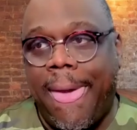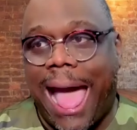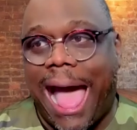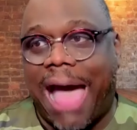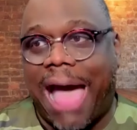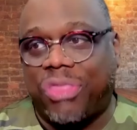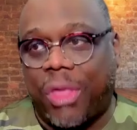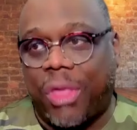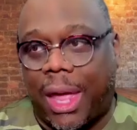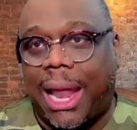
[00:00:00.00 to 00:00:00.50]

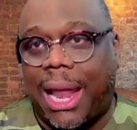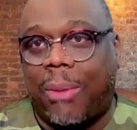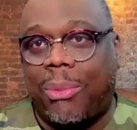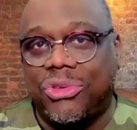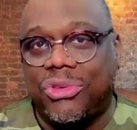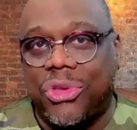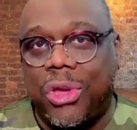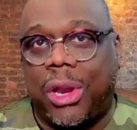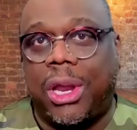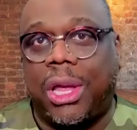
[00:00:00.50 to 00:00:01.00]
I thought I
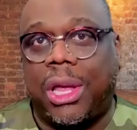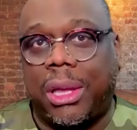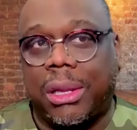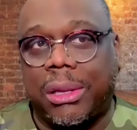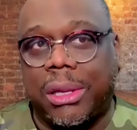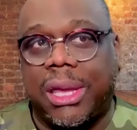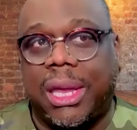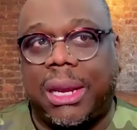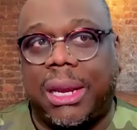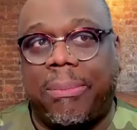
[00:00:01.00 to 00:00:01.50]
was going
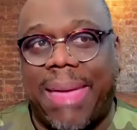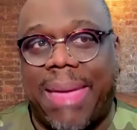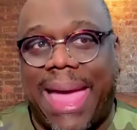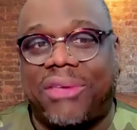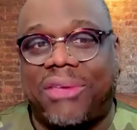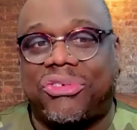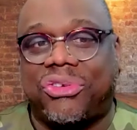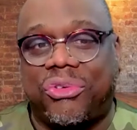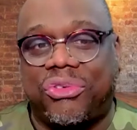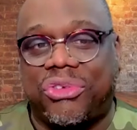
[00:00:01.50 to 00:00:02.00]
to get a
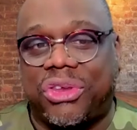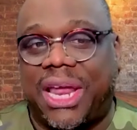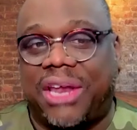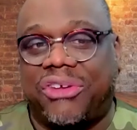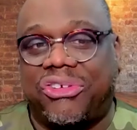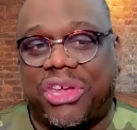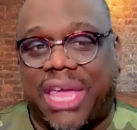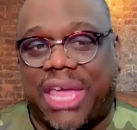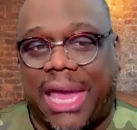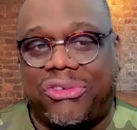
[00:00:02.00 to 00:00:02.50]
master's in
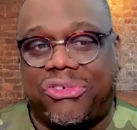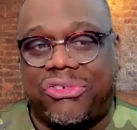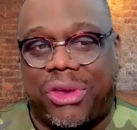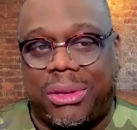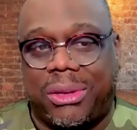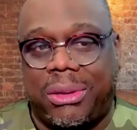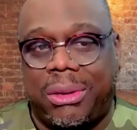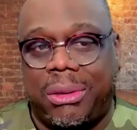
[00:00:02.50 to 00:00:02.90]
education,